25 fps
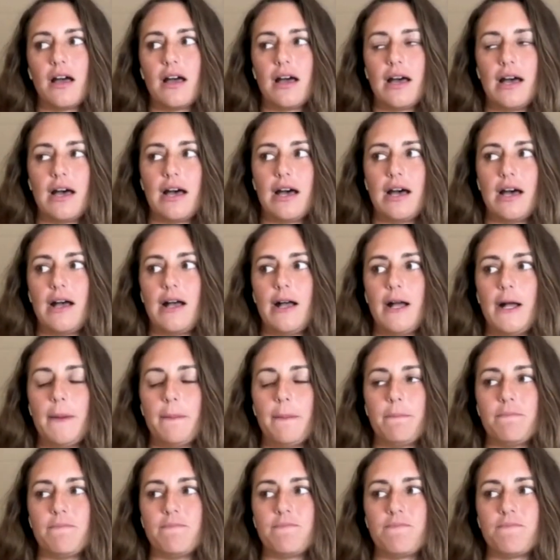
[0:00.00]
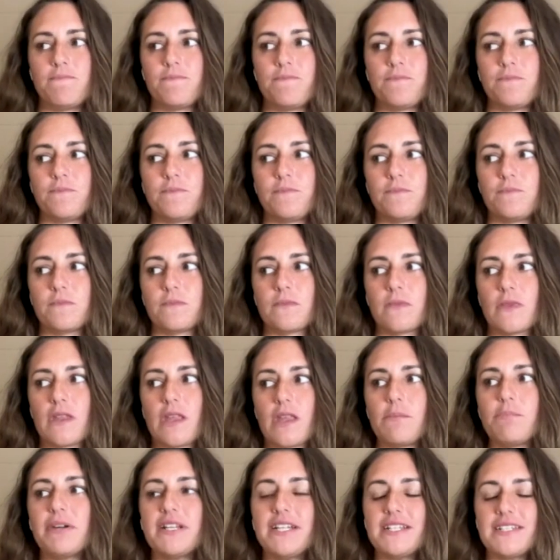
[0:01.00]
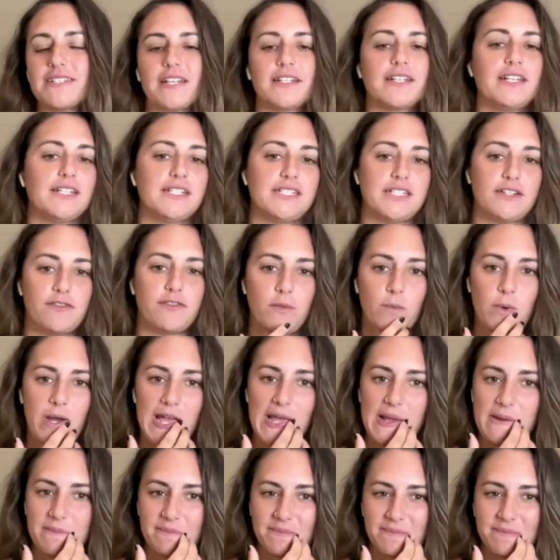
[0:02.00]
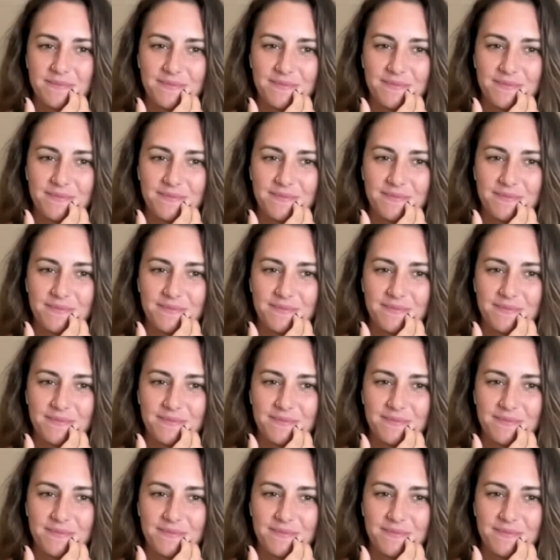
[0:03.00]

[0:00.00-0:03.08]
um, but it's done in a different way,